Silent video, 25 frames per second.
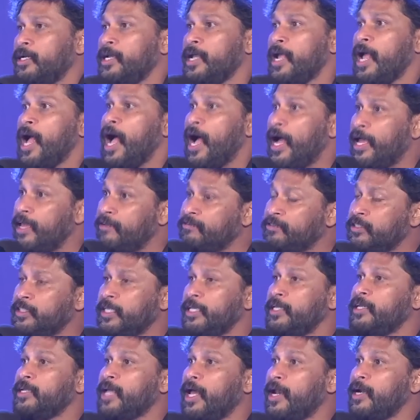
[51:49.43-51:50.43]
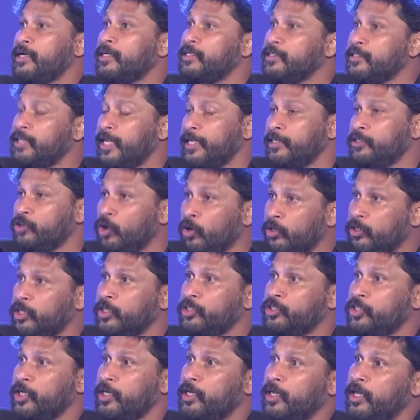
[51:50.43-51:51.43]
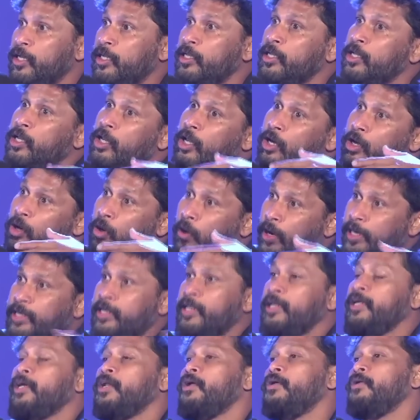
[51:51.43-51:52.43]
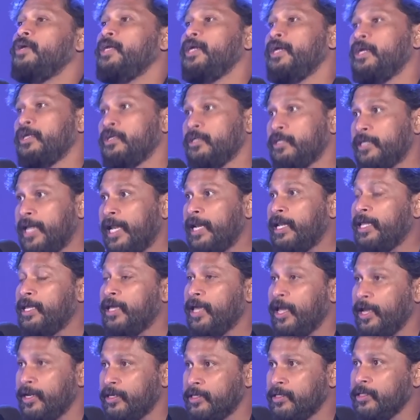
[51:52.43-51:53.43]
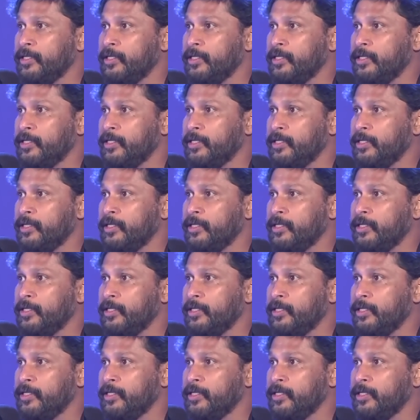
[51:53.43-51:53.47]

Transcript: I have seen characters like Dr. Chadda loitering around in Delhi Gate,